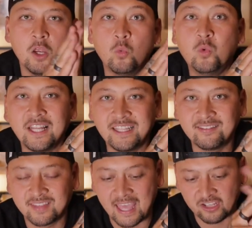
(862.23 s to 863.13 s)
really
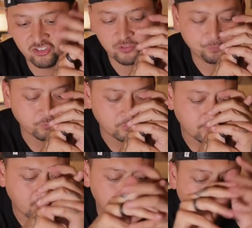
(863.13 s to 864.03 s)
sketch.
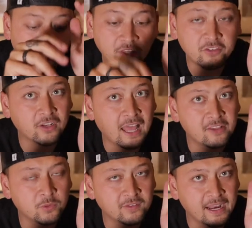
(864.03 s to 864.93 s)
So hopefully these are the
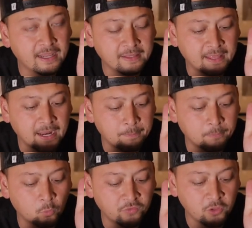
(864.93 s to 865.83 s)
last ones that
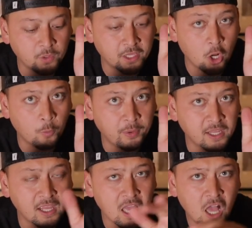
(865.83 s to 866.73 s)
I'm reviewing and
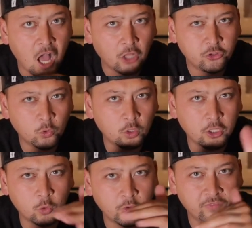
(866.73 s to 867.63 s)
opening. I'll do a
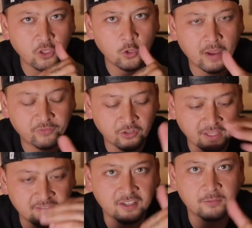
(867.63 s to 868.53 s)
little review after
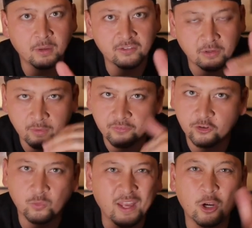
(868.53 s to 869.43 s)
like 6 months, after my
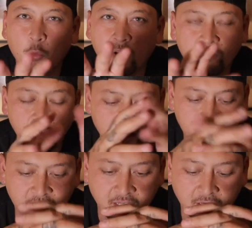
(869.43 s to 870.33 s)
first wedding or whatever you
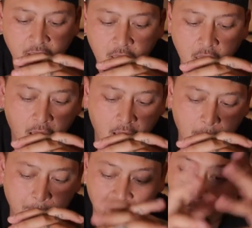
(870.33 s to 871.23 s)
guys need.
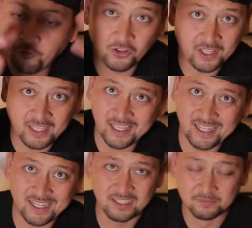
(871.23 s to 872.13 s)
But hopefully you
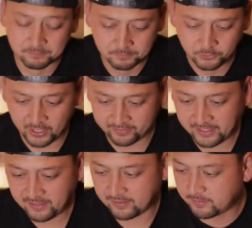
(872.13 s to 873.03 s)
guys
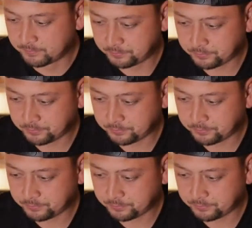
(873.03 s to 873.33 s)
like this.